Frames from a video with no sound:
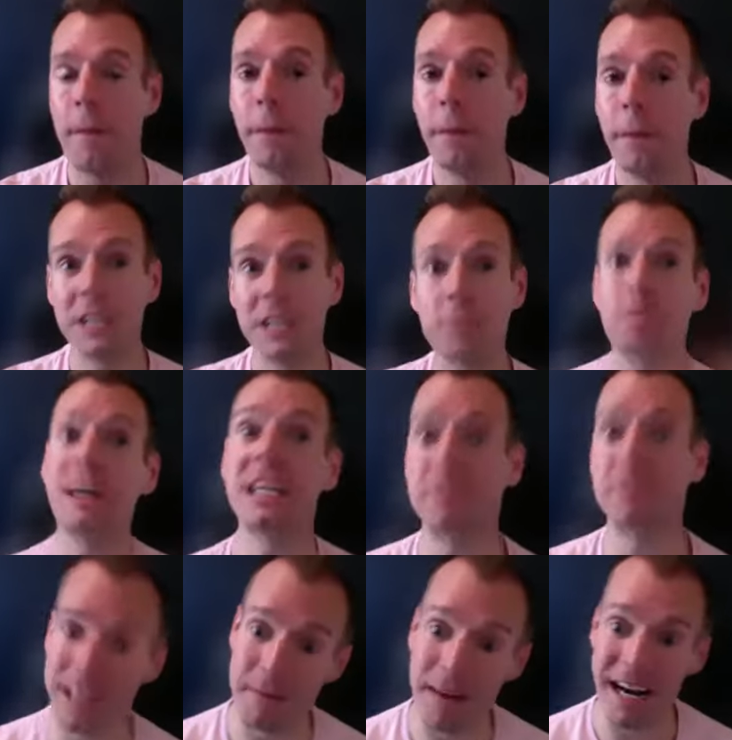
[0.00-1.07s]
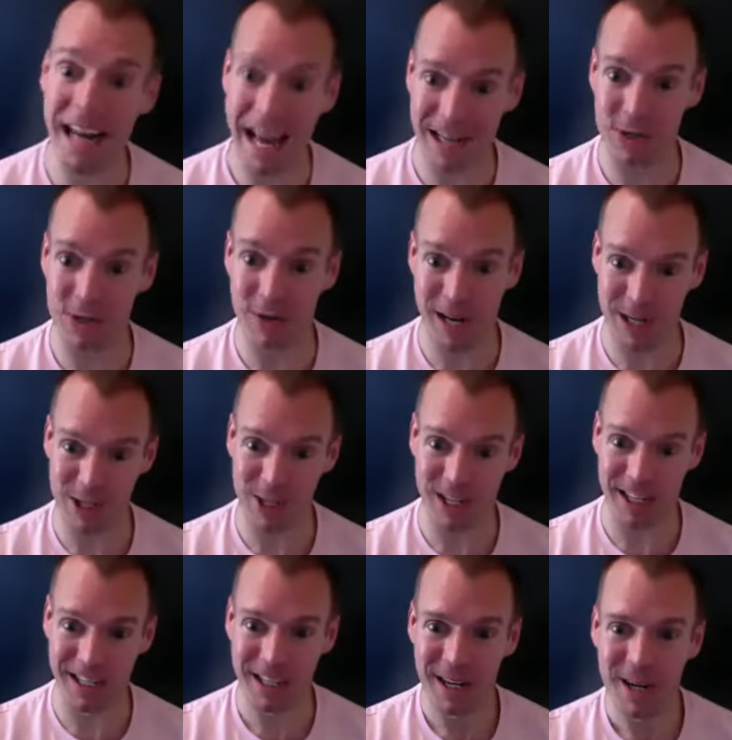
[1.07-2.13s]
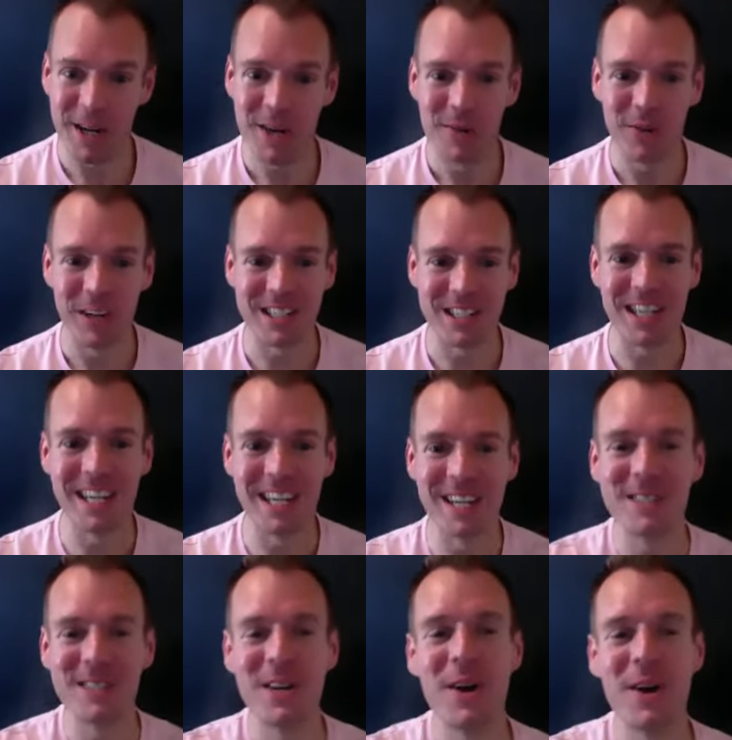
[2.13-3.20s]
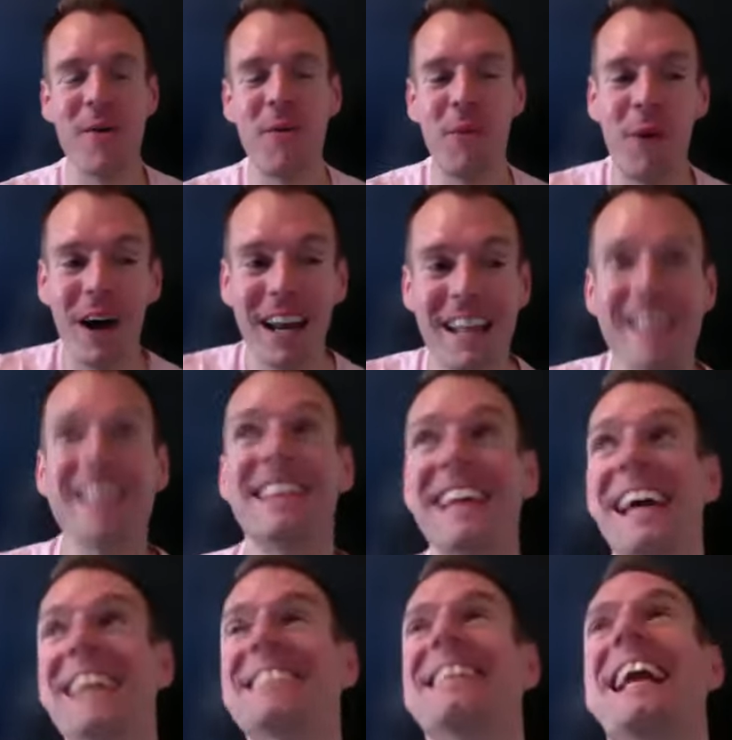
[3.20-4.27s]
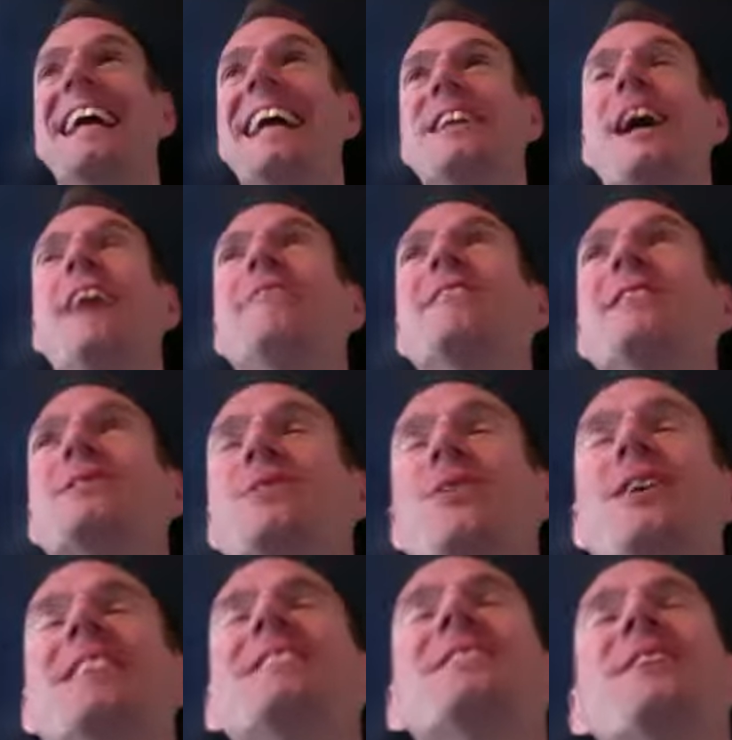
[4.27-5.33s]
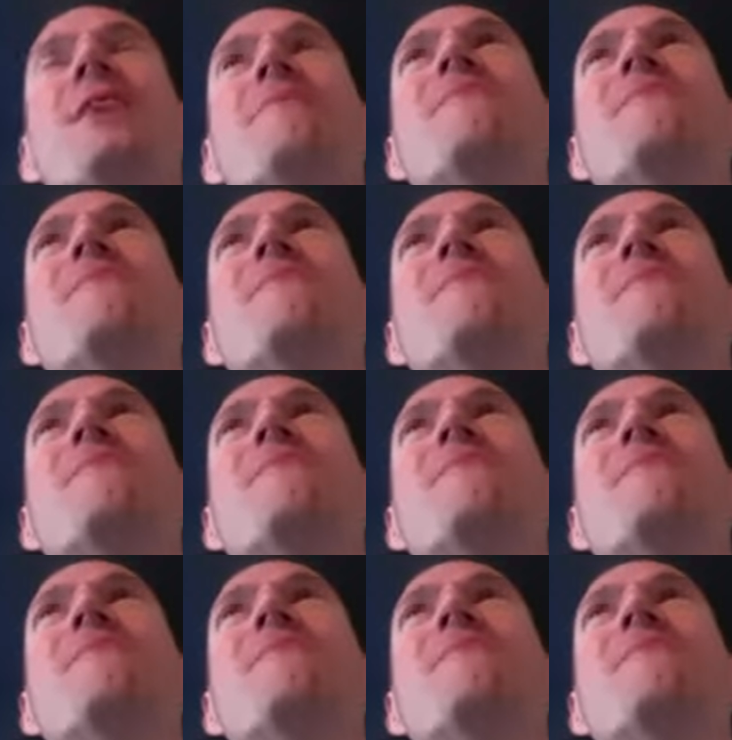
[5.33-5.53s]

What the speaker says: Which brings me to my next question, which is one of the things that I love this course so